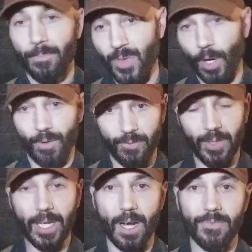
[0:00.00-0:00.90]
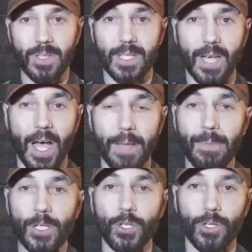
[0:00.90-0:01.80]
They'll fling off to the side.
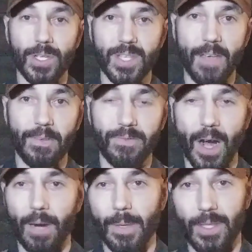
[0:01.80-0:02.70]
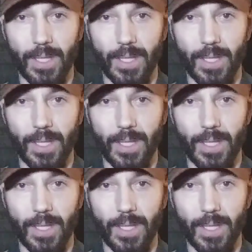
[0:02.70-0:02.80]
Make sure you're in a safe environment,